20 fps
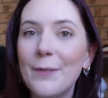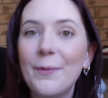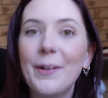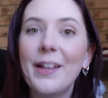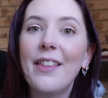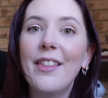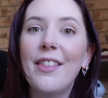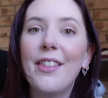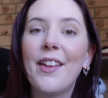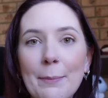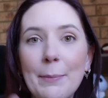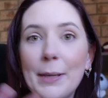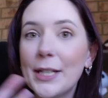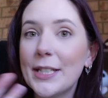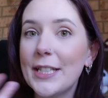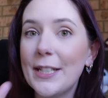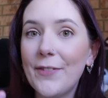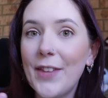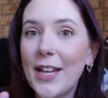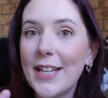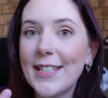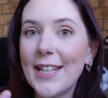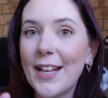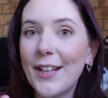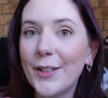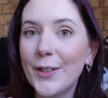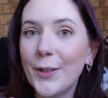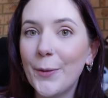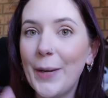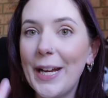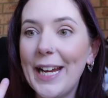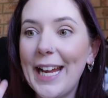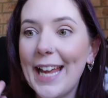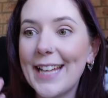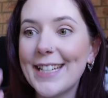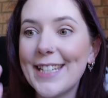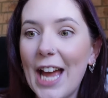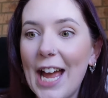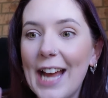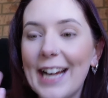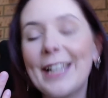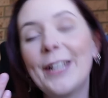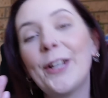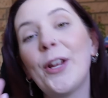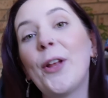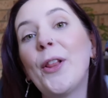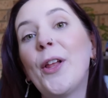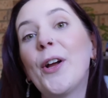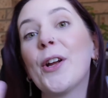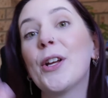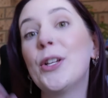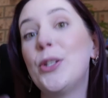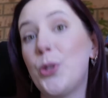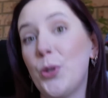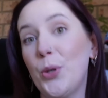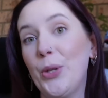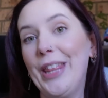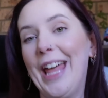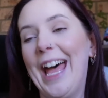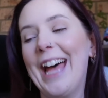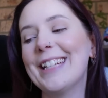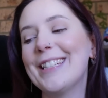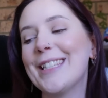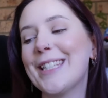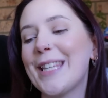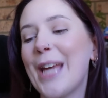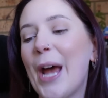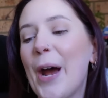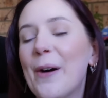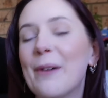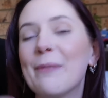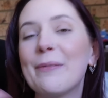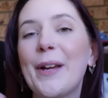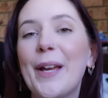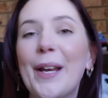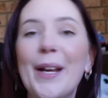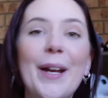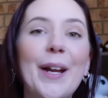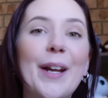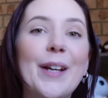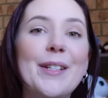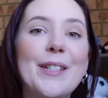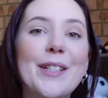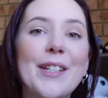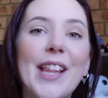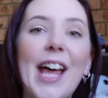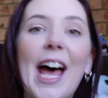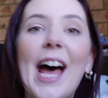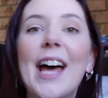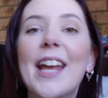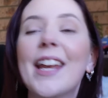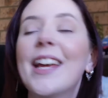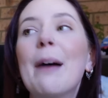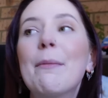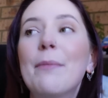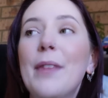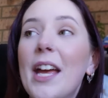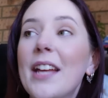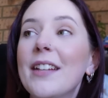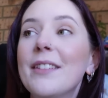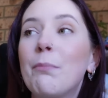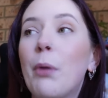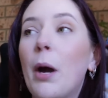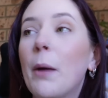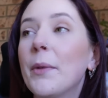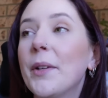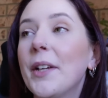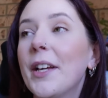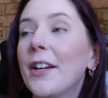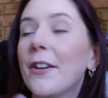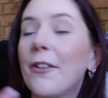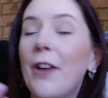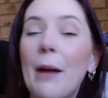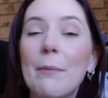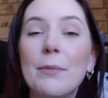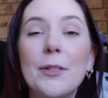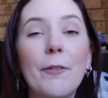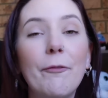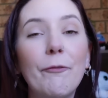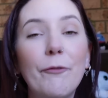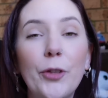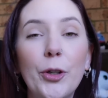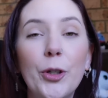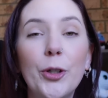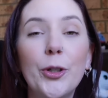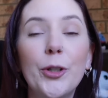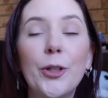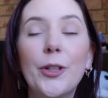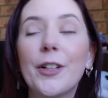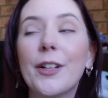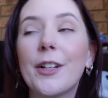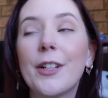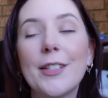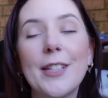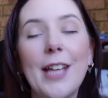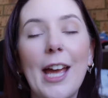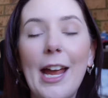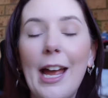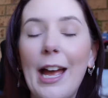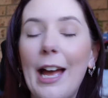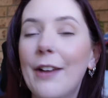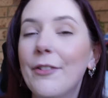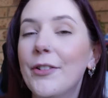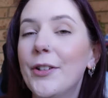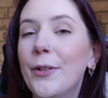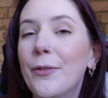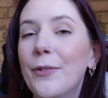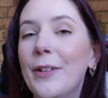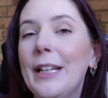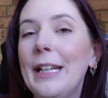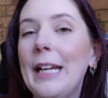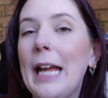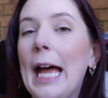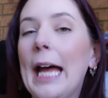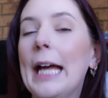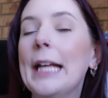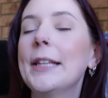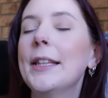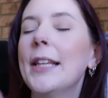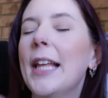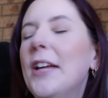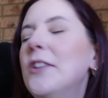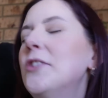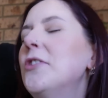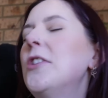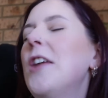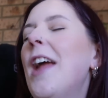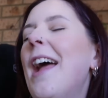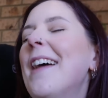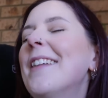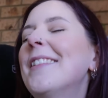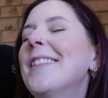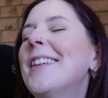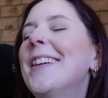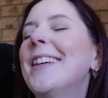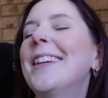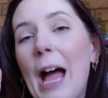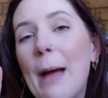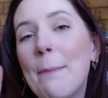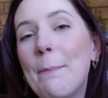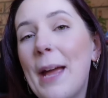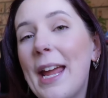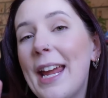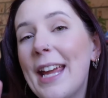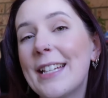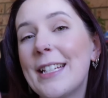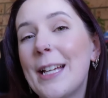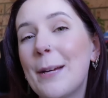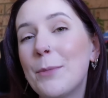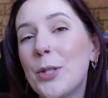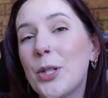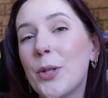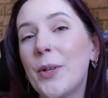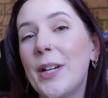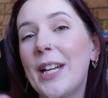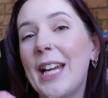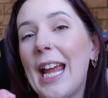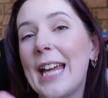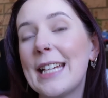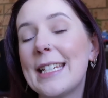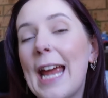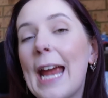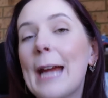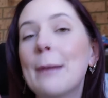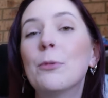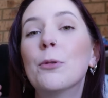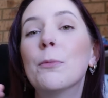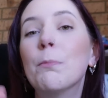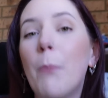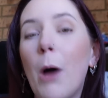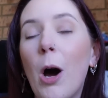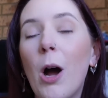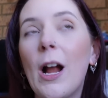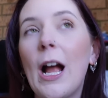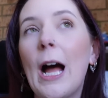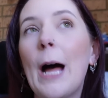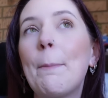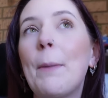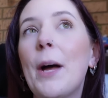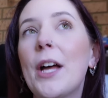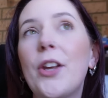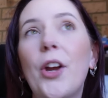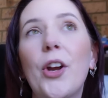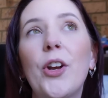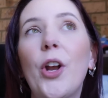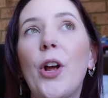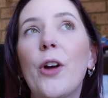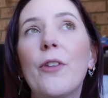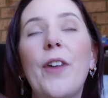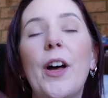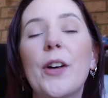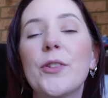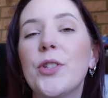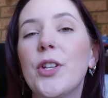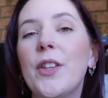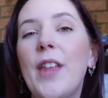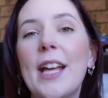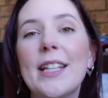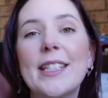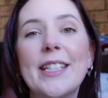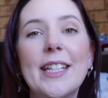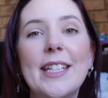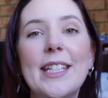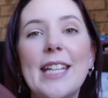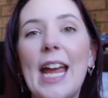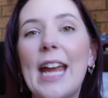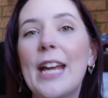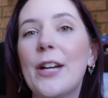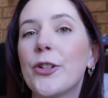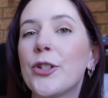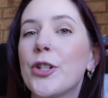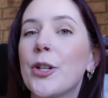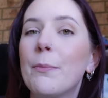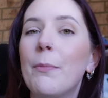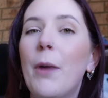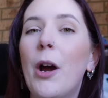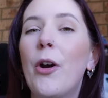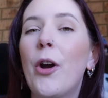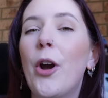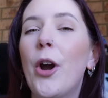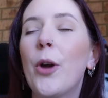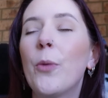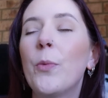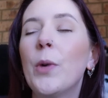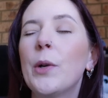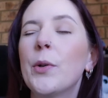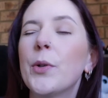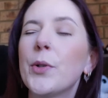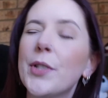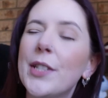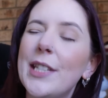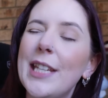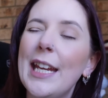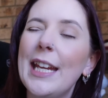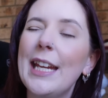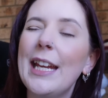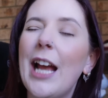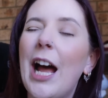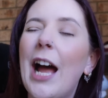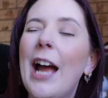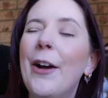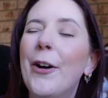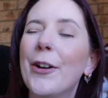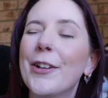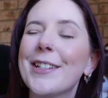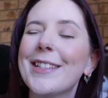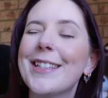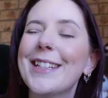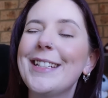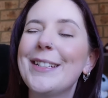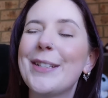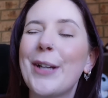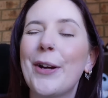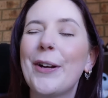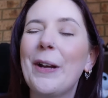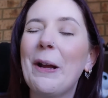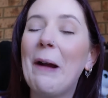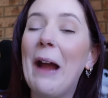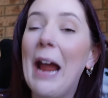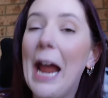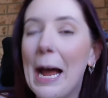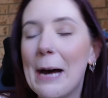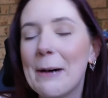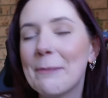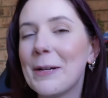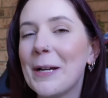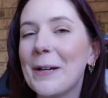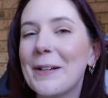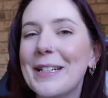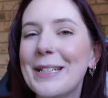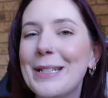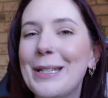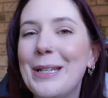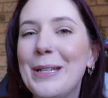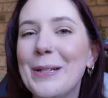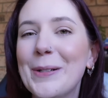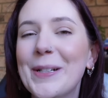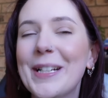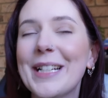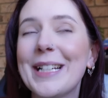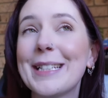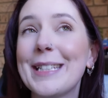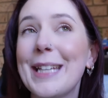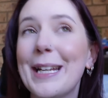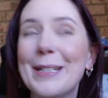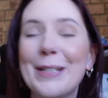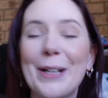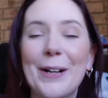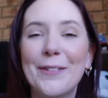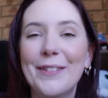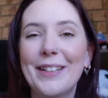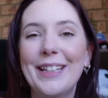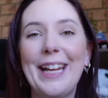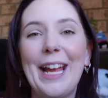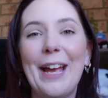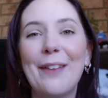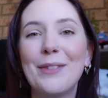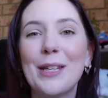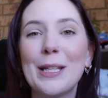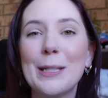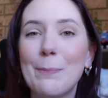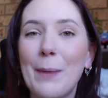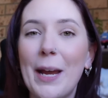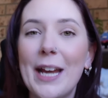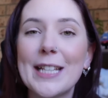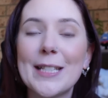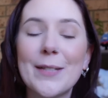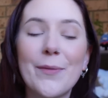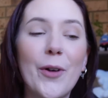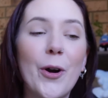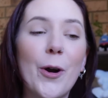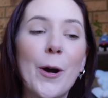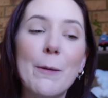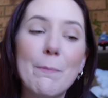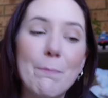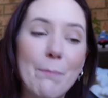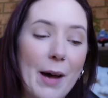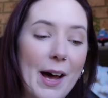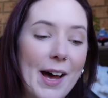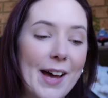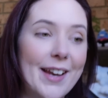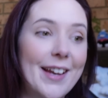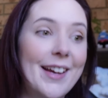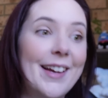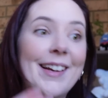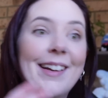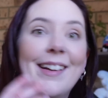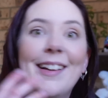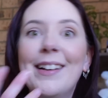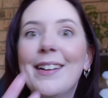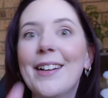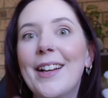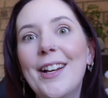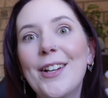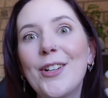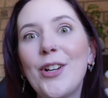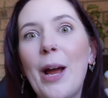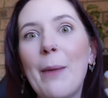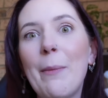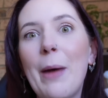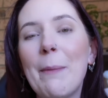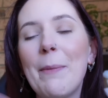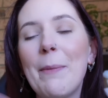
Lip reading: with, because if they sell on the weekend, I can no longer do that. So I'm gonna go do that. I'm then probably gonna grab some food because I haven't really had lunch yet. I may end up doing a table mock-up. I don't know if I'll do that today or tomorrow. We will see. I honestly don't know how I'm going to do it because I don't really have the space for it, but I'm gonna try my